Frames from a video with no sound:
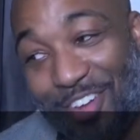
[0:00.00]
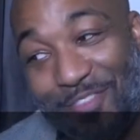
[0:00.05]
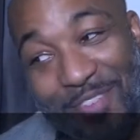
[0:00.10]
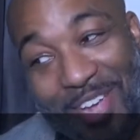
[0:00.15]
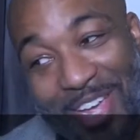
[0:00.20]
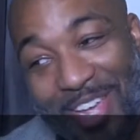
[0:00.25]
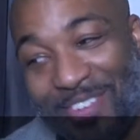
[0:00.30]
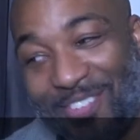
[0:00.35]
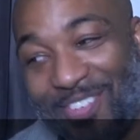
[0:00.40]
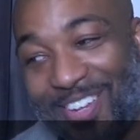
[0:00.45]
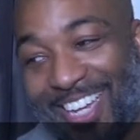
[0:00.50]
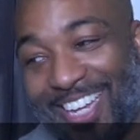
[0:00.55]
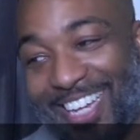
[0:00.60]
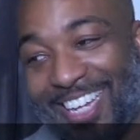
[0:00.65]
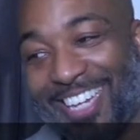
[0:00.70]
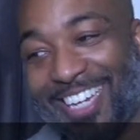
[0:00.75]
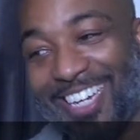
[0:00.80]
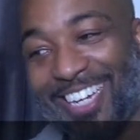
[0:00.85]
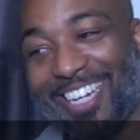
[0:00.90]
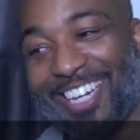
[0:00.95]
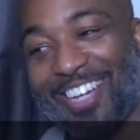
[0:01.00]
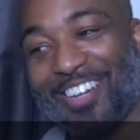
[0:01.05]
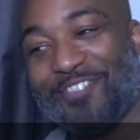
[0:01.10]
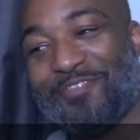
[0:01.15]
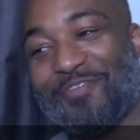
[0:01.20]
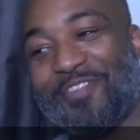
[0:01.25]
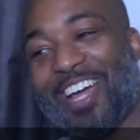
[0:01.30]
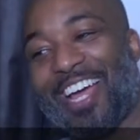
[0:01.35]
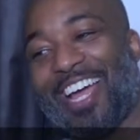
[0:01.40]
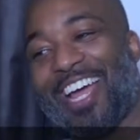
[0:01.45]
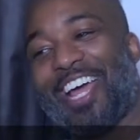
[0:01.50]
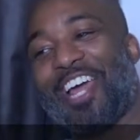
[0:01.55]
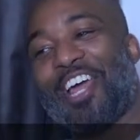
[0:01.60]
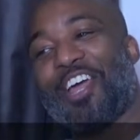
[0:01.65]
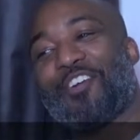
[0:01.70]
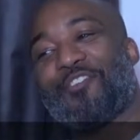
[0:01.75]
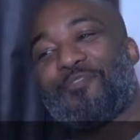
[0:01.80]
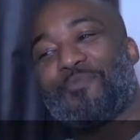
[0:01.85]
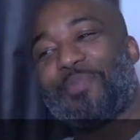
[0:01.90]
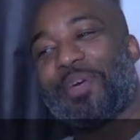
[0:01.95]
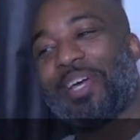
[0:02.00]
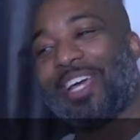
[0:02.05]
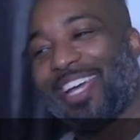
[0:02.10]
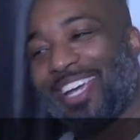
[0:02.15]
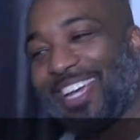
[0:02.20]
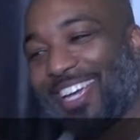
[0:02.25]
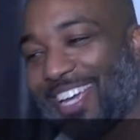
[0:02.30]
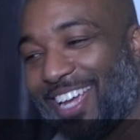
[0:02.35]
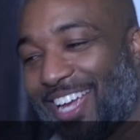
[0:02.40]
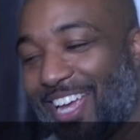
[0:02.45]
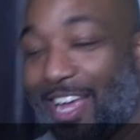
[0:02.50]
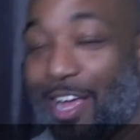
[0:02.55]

Maybe. Maybe.